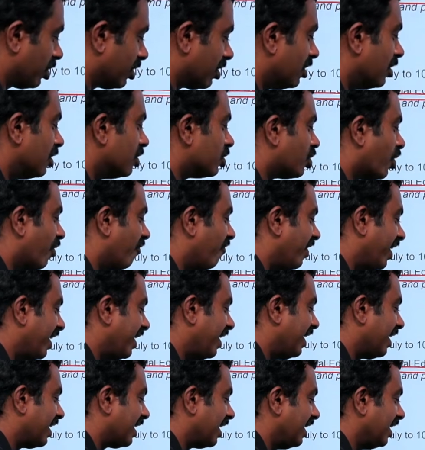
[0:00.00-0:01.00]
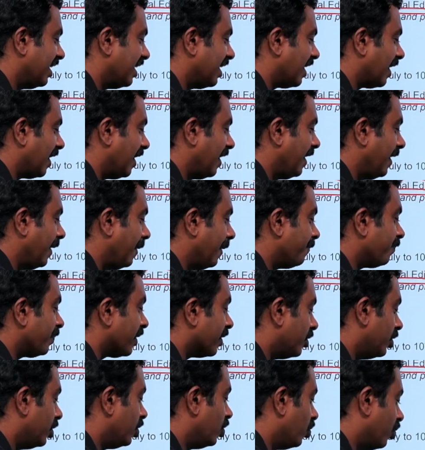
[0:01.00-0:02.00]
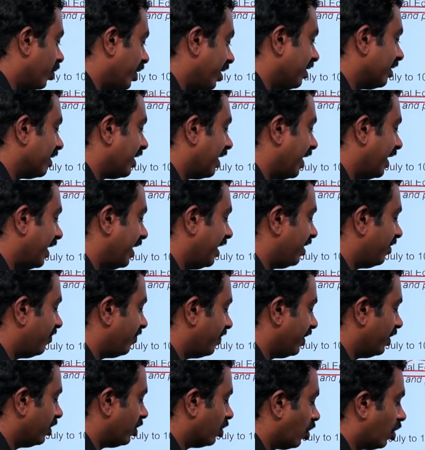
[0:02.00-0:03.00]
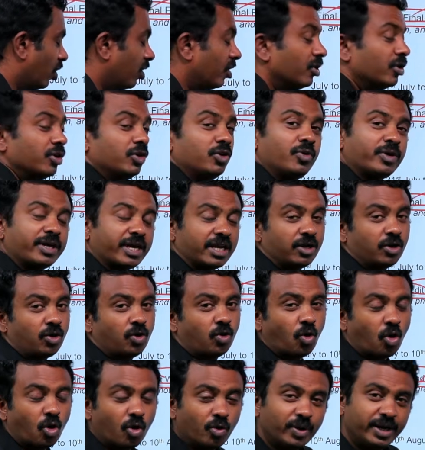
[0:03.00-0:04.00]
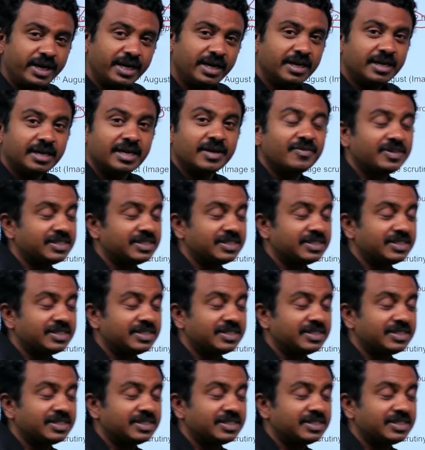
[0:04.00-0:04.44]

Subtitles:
So very clearly during the edit window you can go in, which